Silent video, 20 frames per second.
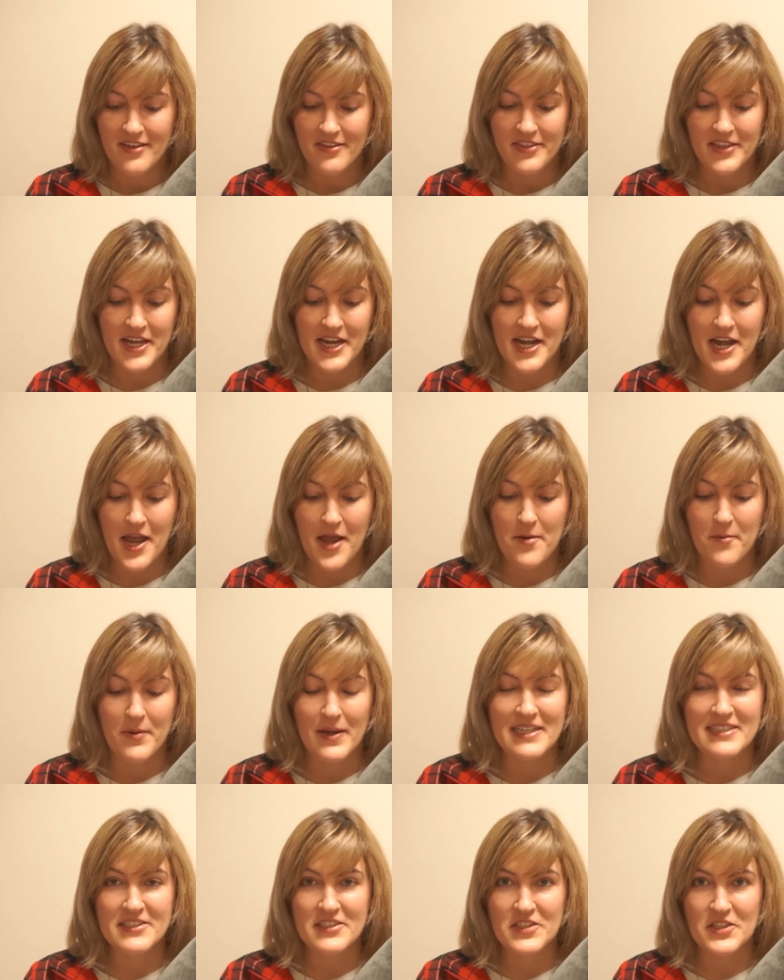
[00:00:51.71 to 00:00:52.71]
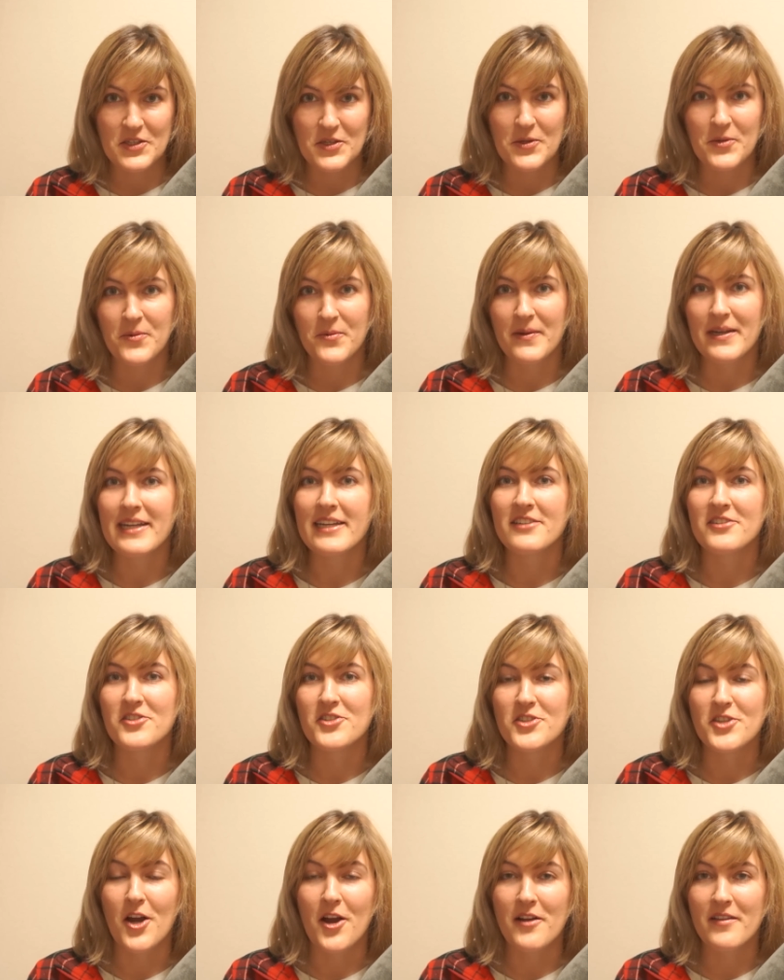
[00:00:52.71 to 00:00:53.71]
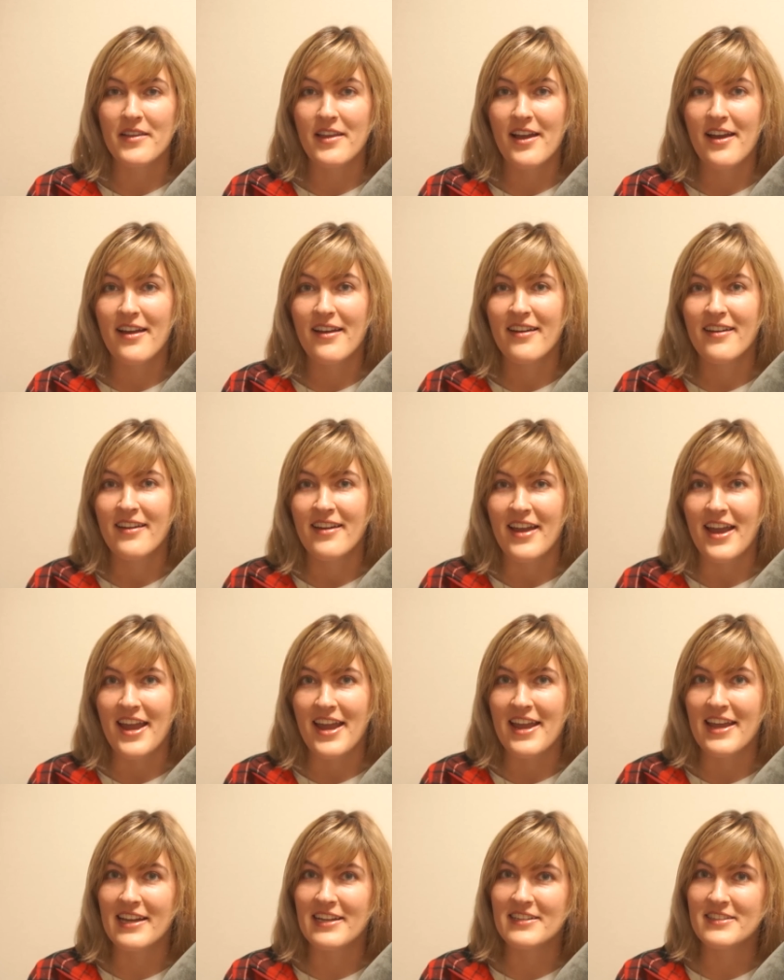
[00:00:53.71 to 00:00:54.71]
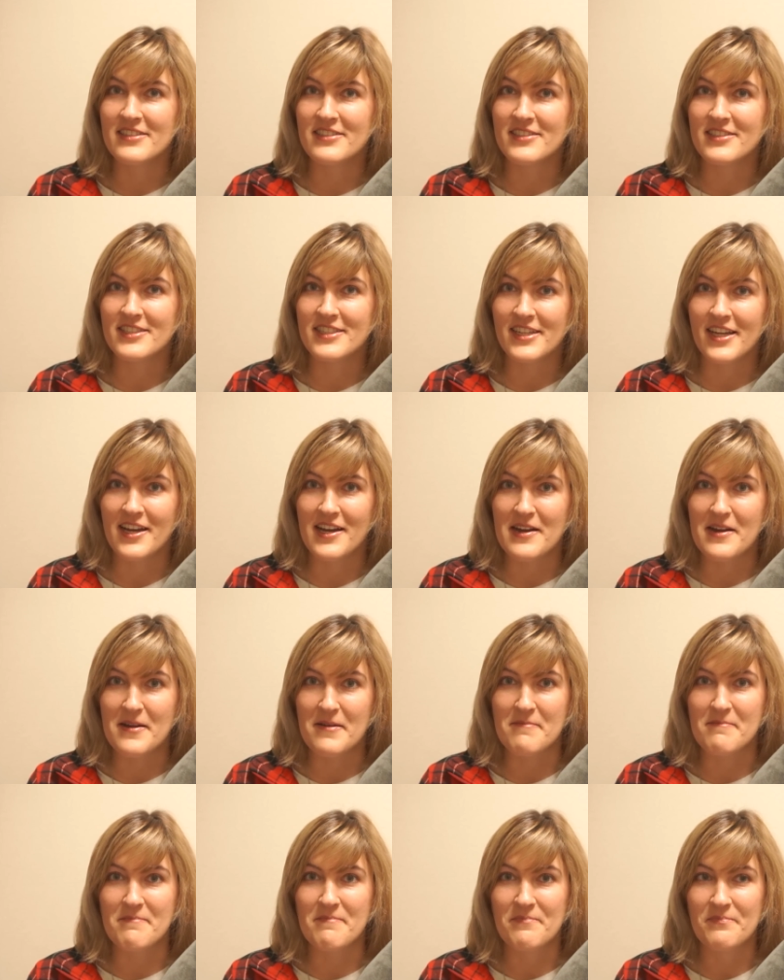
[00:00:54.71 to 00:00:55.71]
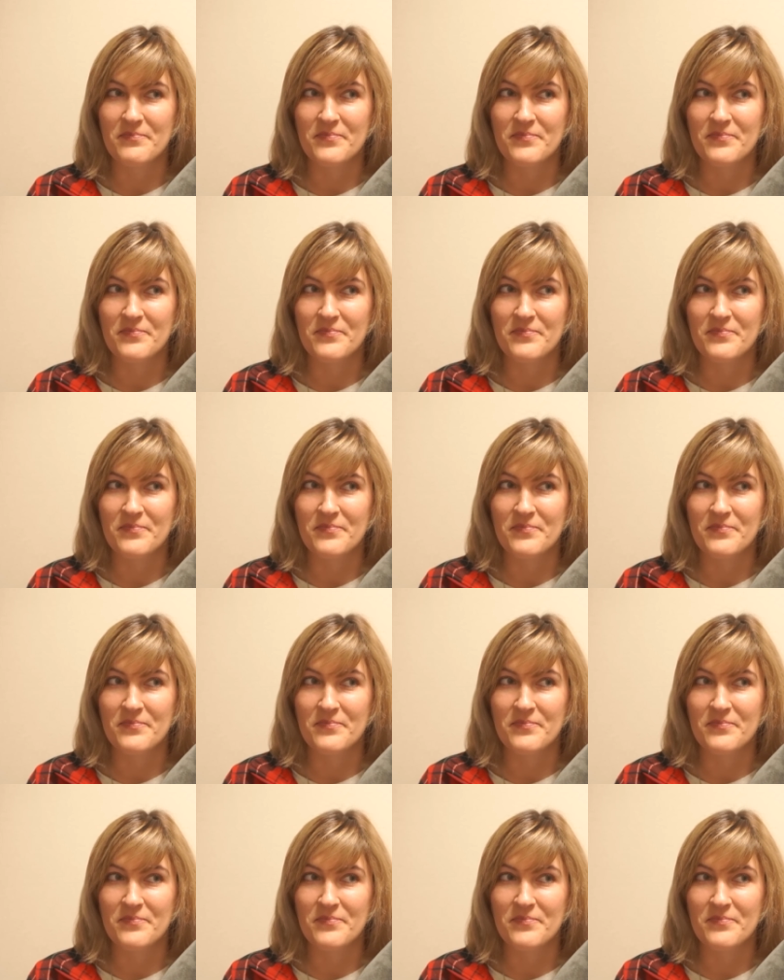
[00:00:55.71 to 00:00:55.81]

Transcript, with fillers: that I went to with Sharla and my